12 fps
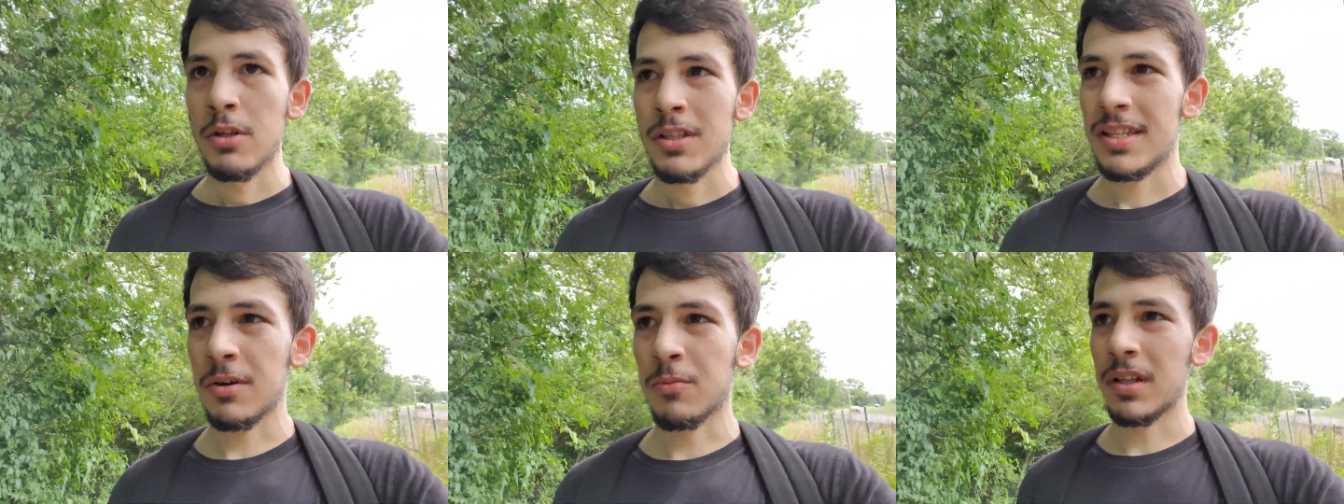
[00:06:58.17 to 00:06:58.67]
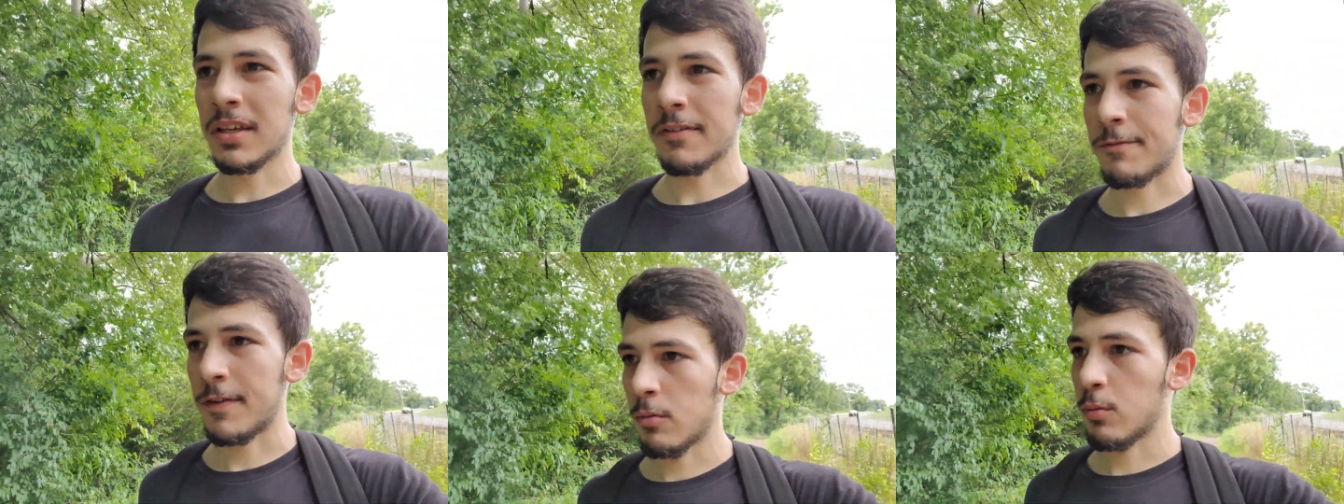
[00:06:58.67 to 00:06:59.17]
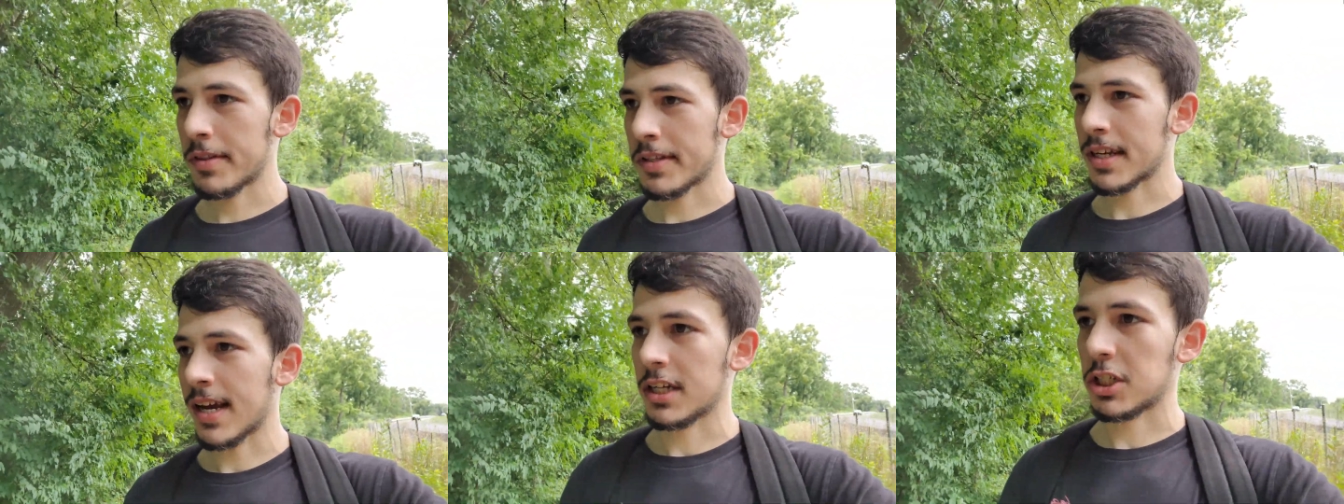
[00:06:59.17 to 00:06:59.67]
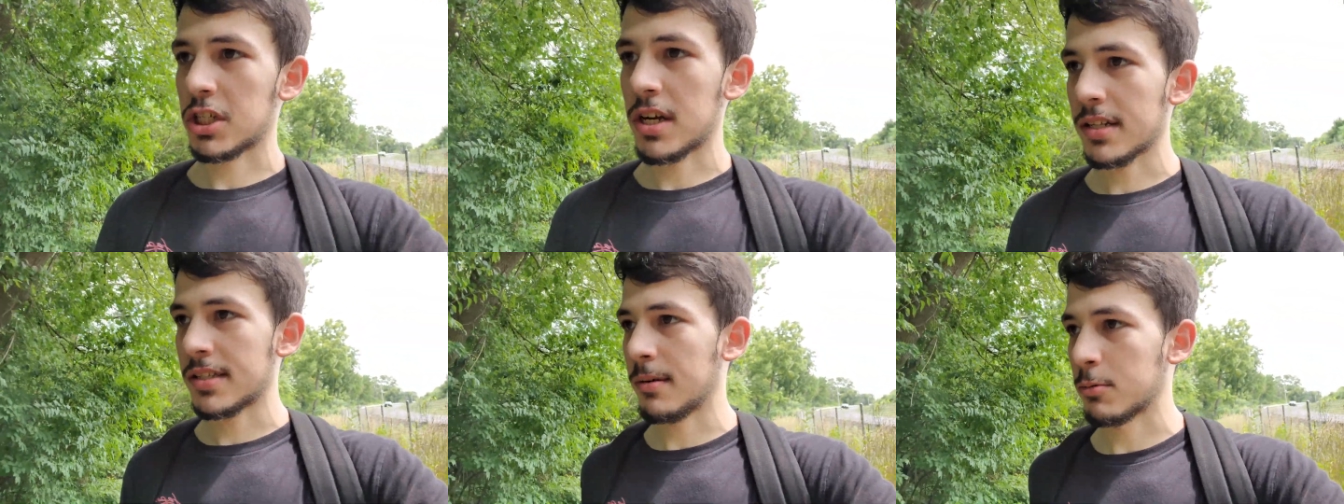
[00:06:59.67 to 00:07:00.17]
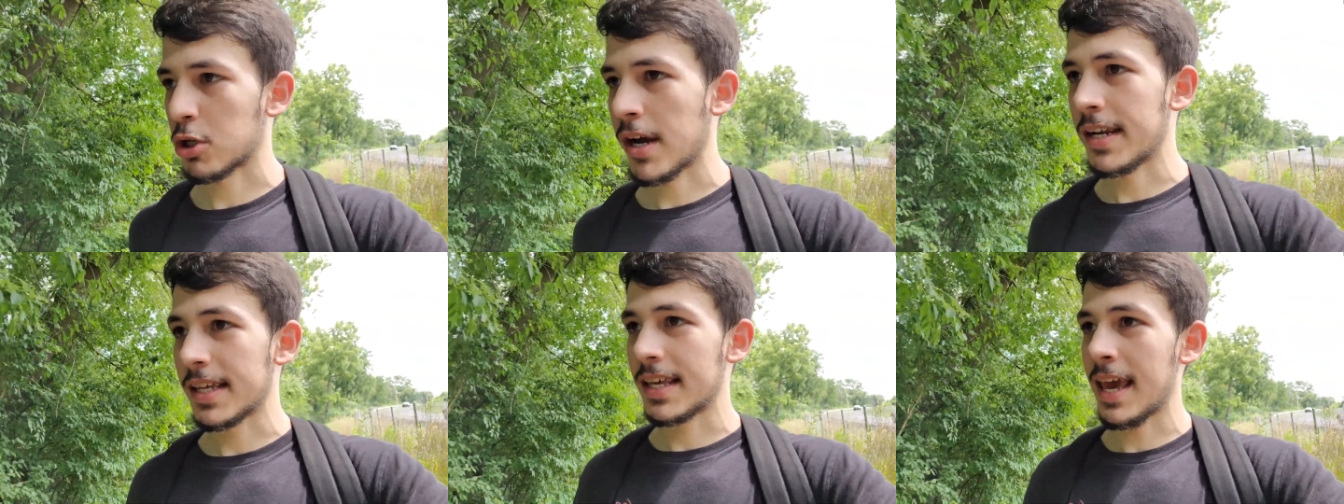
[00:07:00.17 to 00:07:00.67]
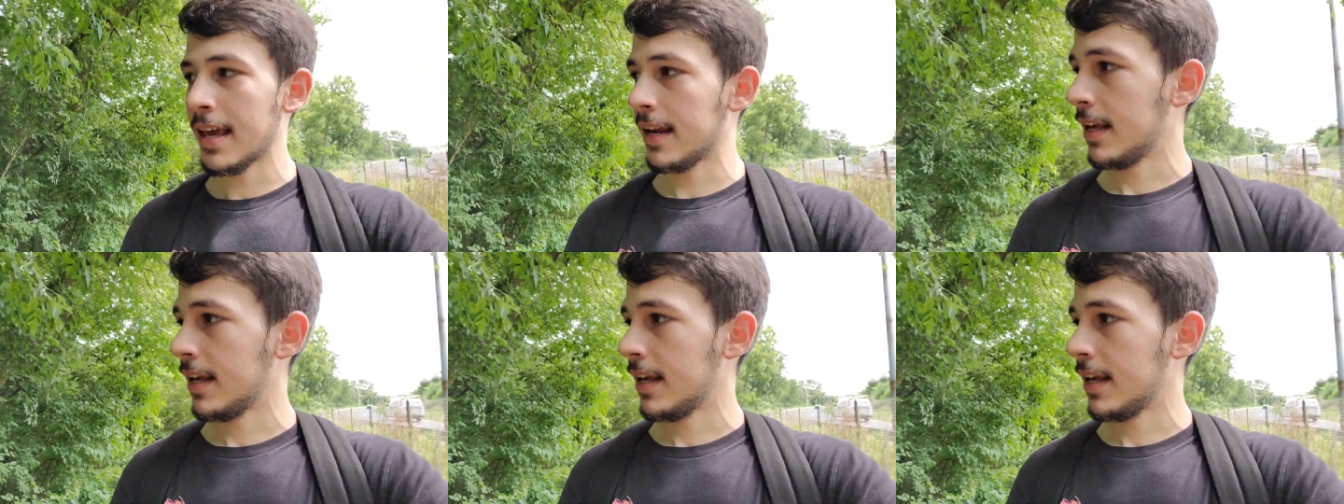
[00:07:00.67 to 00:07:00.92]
Didn't really fit with the kind of shots that I'm trying to get.